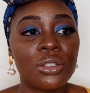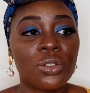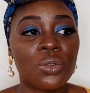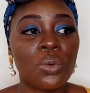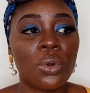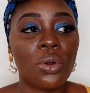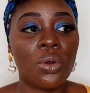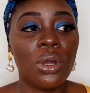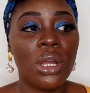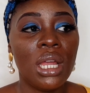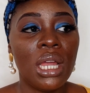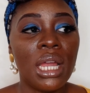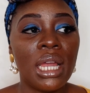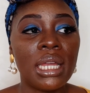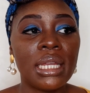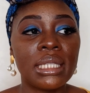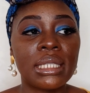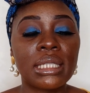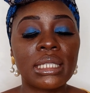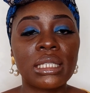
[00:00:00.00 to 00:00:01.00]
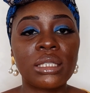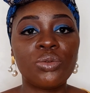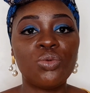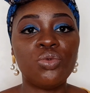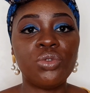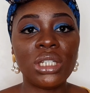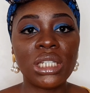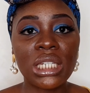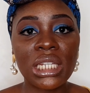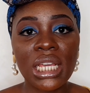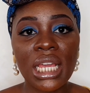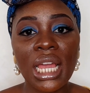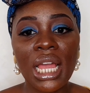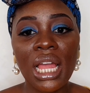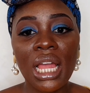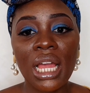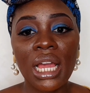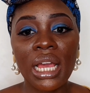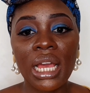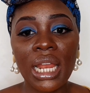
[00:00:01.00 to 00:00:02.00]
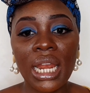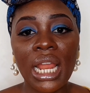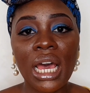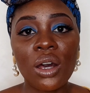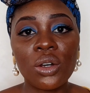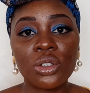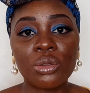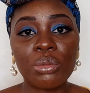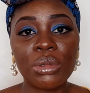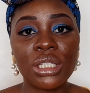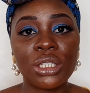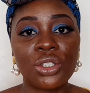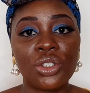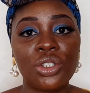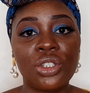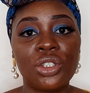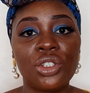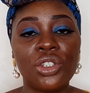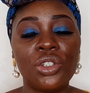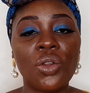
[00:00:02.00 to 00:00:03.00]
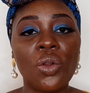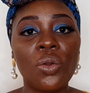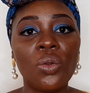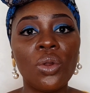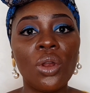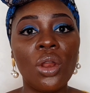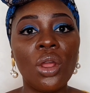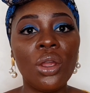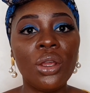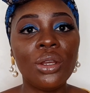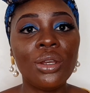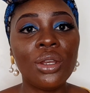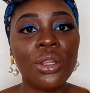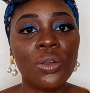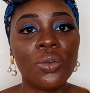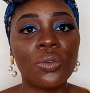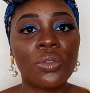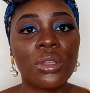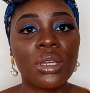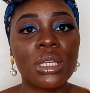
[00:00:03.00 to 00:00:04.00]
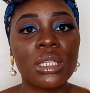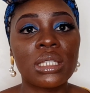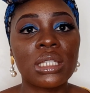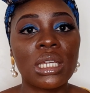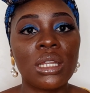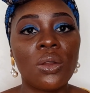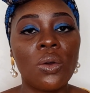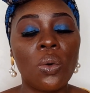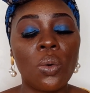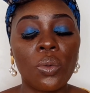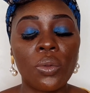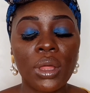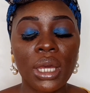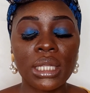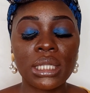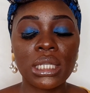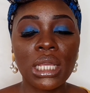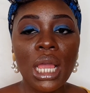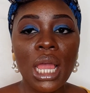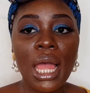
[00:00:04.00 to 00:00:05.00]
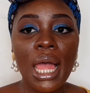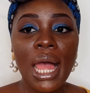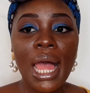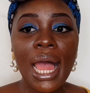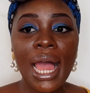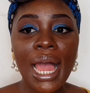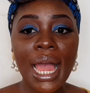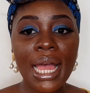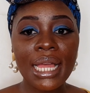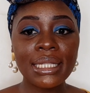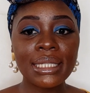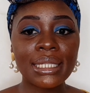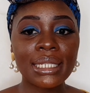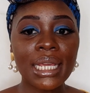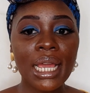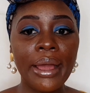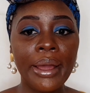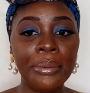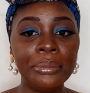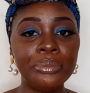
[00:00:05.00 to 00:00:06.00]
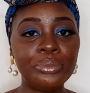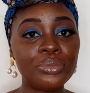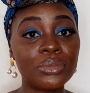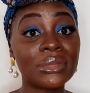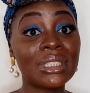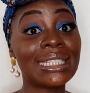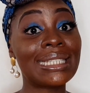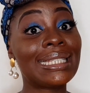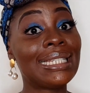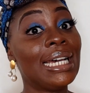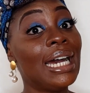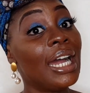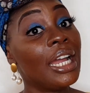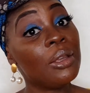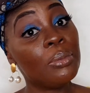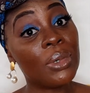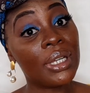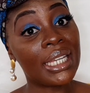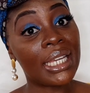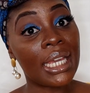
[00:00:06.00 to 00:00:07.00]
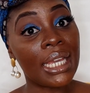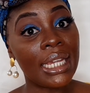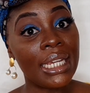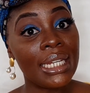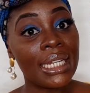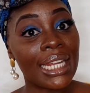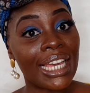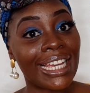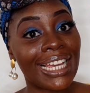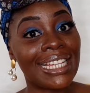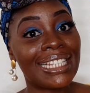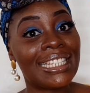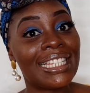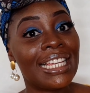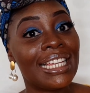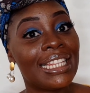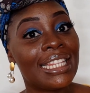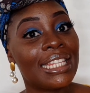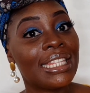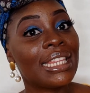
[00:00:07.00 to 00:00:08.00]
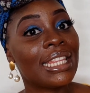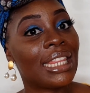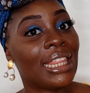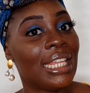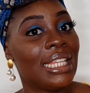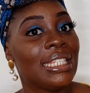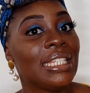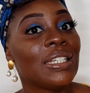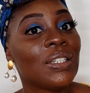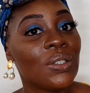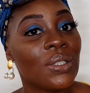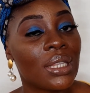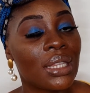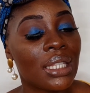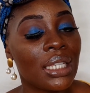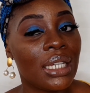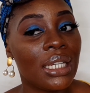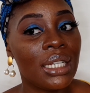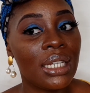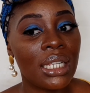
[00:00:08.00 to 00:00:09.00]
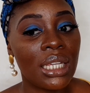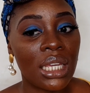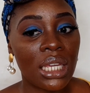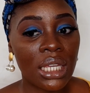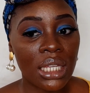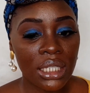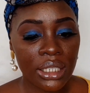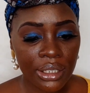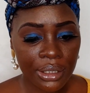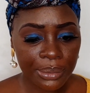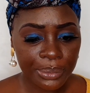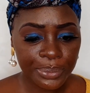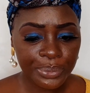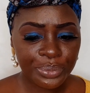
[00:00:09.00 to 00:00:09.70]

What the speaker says: as well. It's really allowed me to just, you know, learn new things and all that. And time again, like I said, that's a good thing, is